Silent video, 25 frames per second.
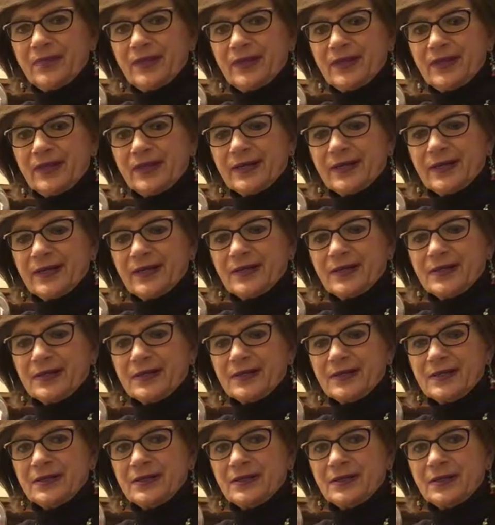and again,
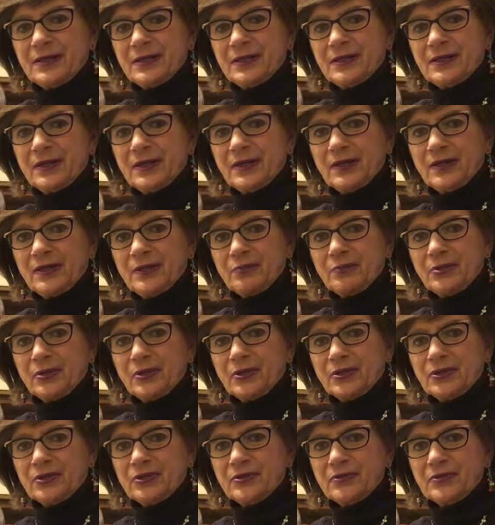this is the
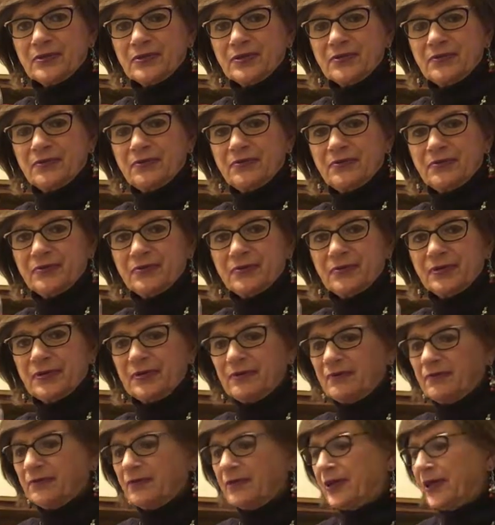Berkshire, so if you're
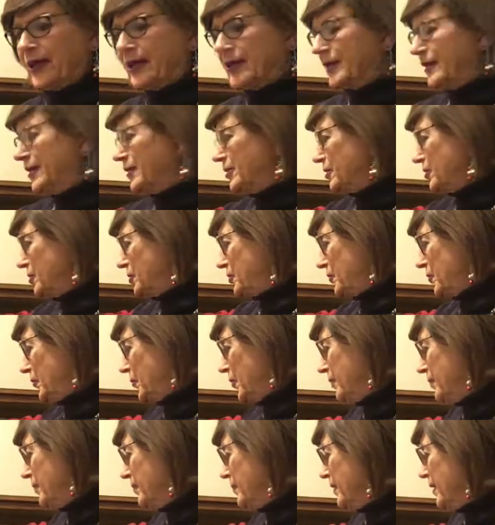looking for that in the
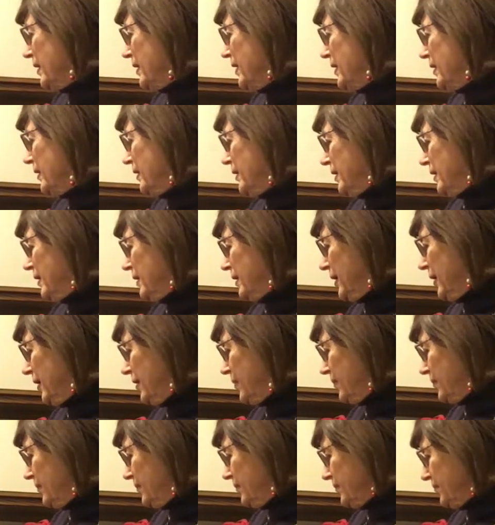store.
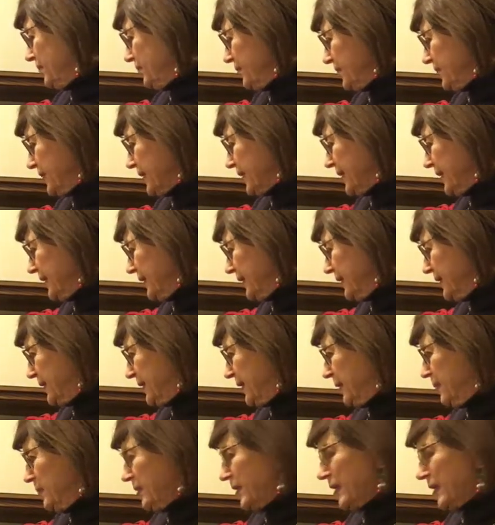Now, they